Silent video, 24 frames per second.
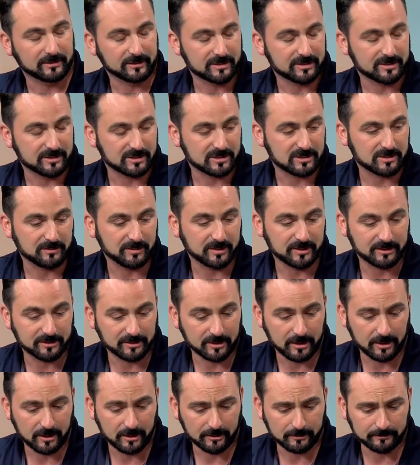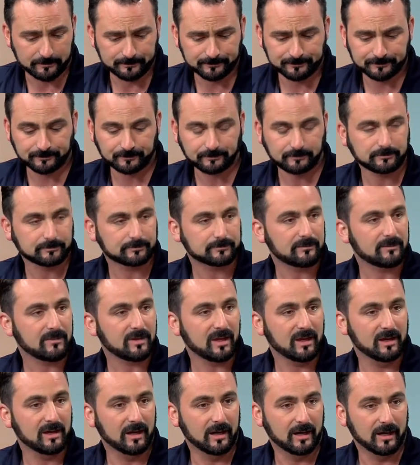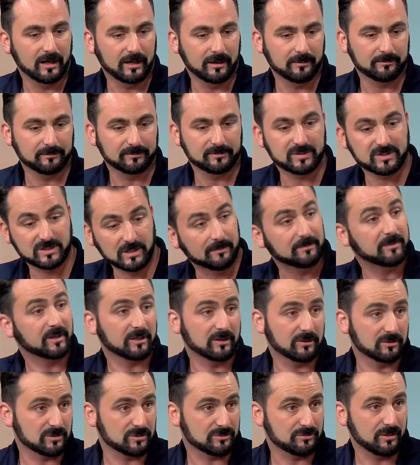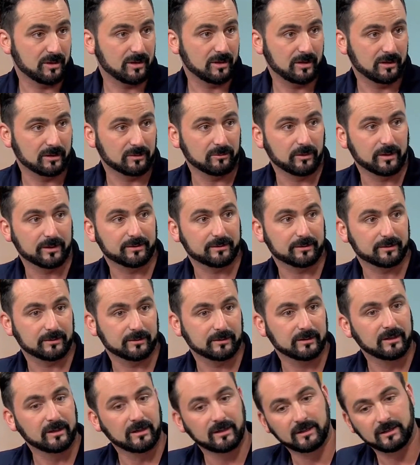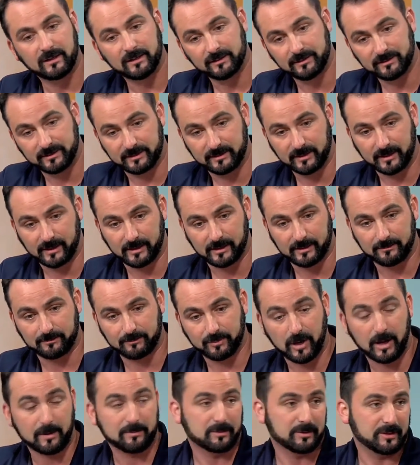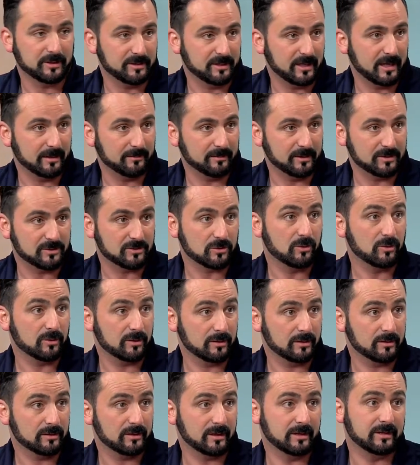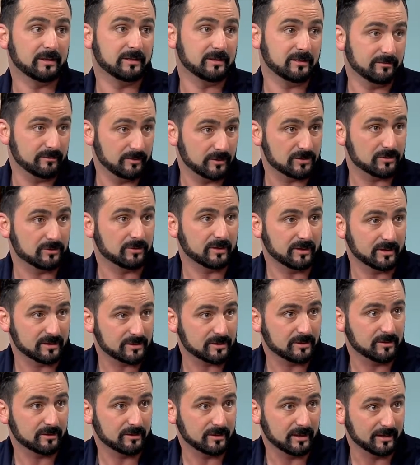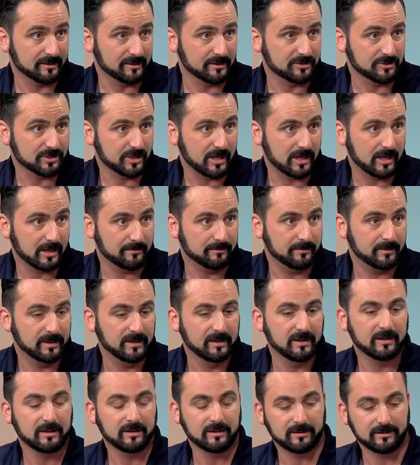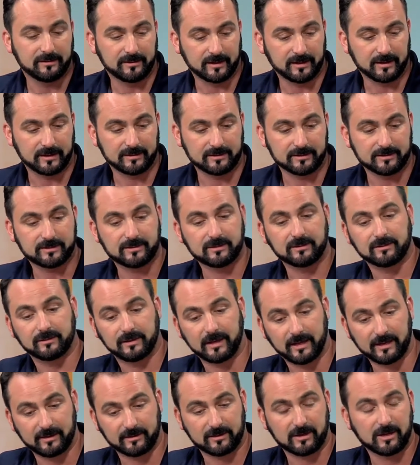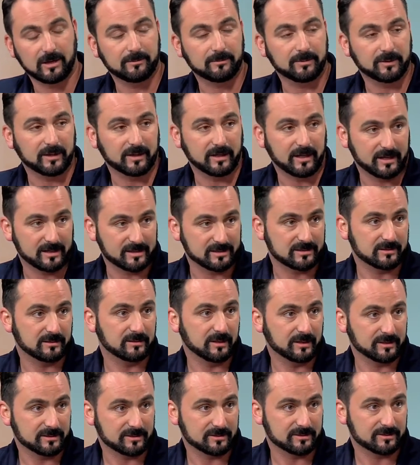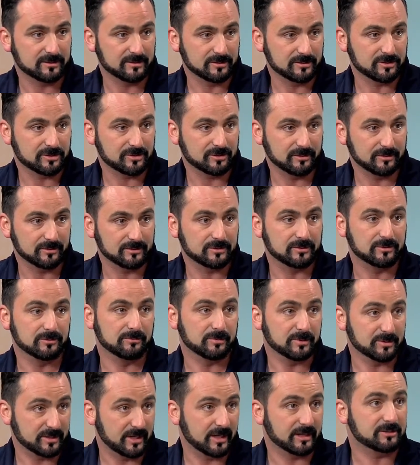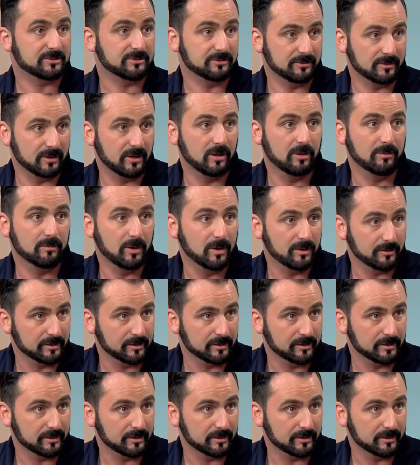the system in your home, something goes wrong, whether property damage or an individual gets hurt on the job, that company has the license and insured to protect you, the homeowner.